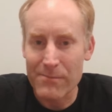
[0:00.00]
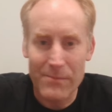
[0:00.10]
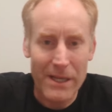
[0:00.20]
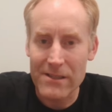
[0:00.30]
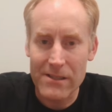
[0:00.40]

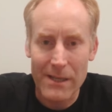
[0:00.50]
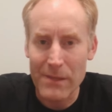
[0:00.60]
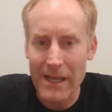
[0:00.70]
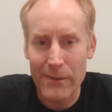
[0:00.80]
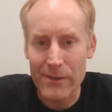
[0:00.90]
Paint the sky
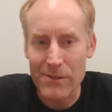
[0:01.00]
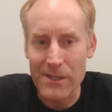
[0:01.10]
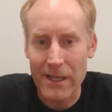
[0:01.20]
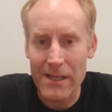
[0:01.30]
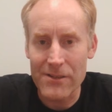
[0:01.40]
black with
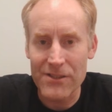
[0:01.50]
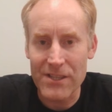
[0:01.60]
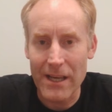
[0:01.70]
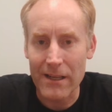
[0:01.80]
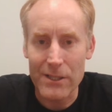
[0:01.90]
communication
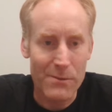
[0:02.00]
satellites.